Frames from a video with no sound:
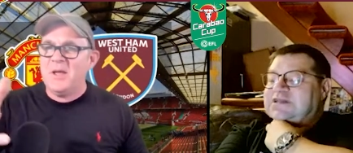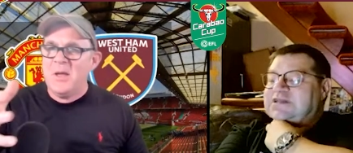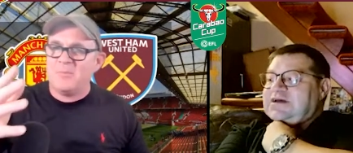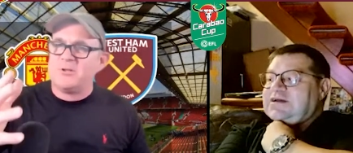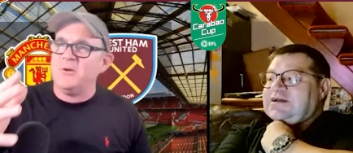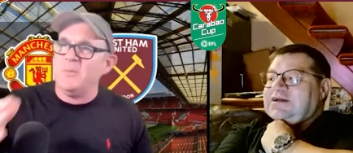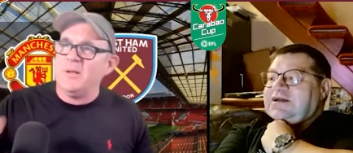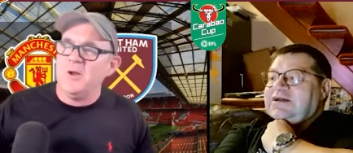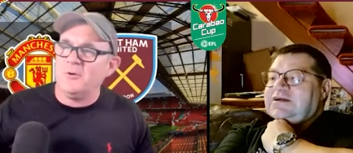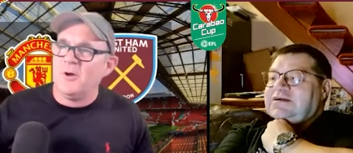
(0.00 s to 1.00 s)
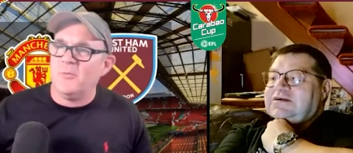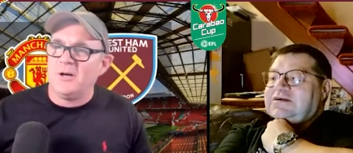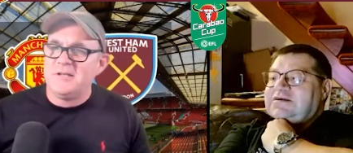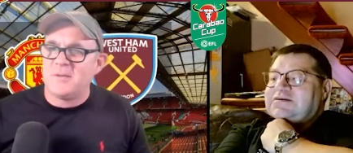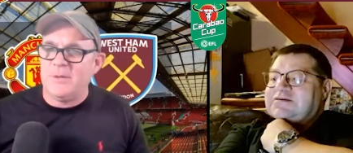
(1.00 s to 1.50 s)
Speaker 1: yeah. Presumably not not
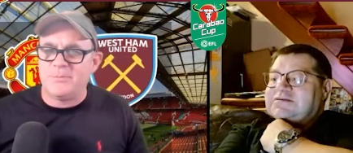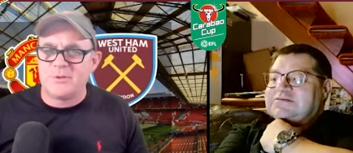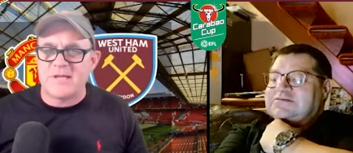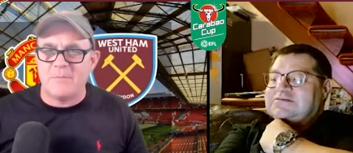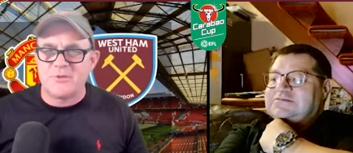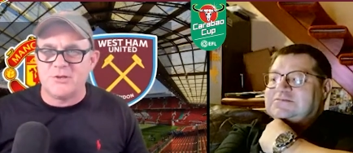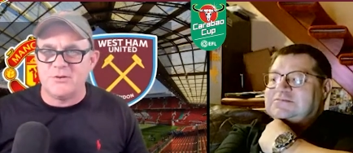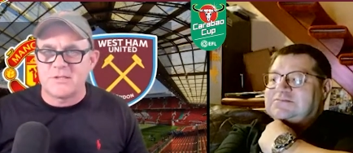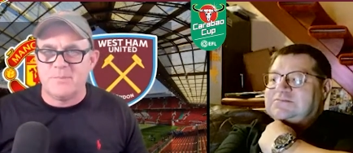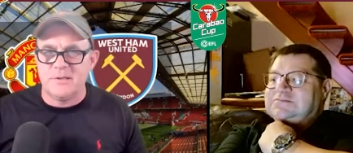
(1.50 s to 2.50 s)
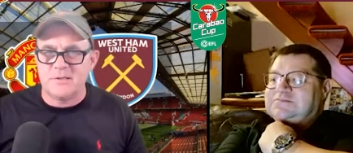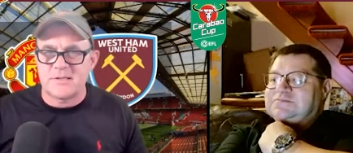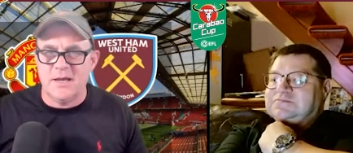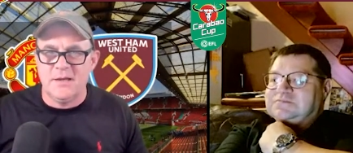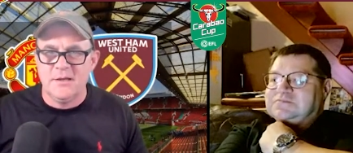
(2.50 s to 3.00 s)
wanting to be presumptuous, but
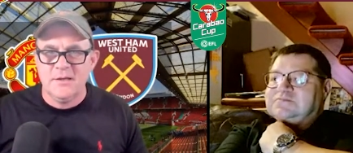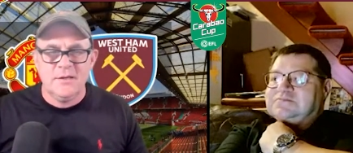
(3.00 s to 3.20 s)
uh,